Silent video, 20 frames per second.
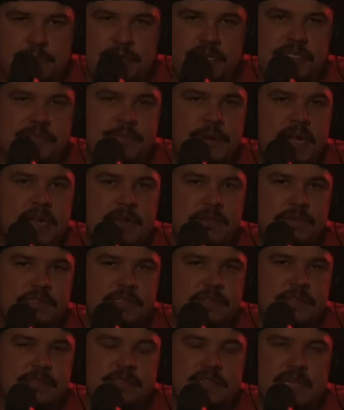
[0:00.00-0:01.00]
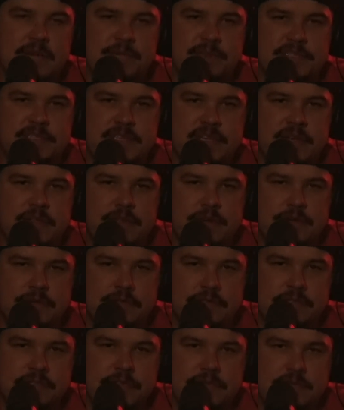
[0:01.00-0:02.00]
But his body wasn't the same as the
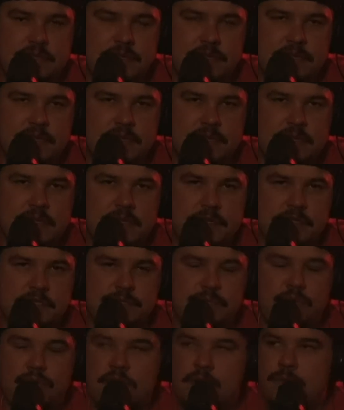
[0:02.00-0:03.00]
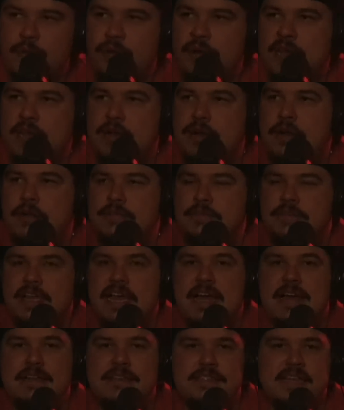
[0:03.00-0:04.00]
others. This poor boy had
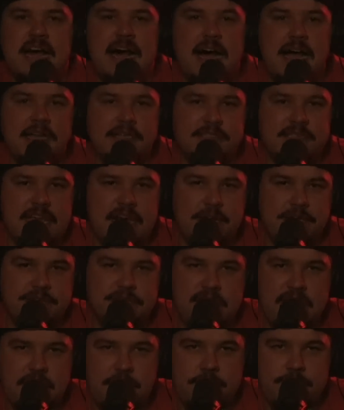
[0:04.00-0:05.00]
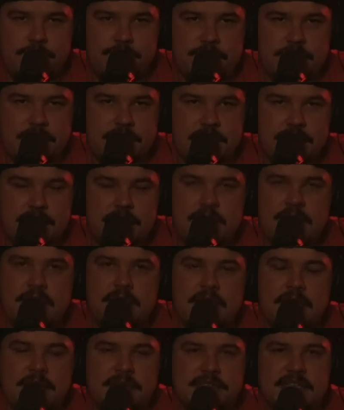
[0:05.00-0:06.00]
also had his eyes gouged out
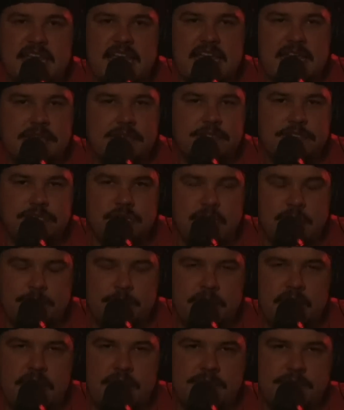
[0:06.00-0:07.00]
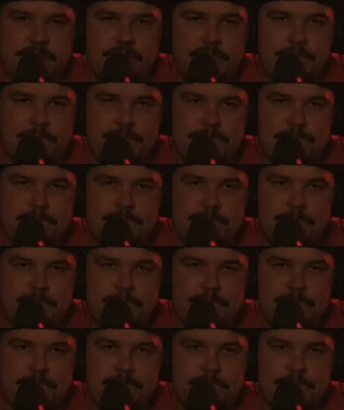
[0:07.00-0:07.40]
and his hands chopped off.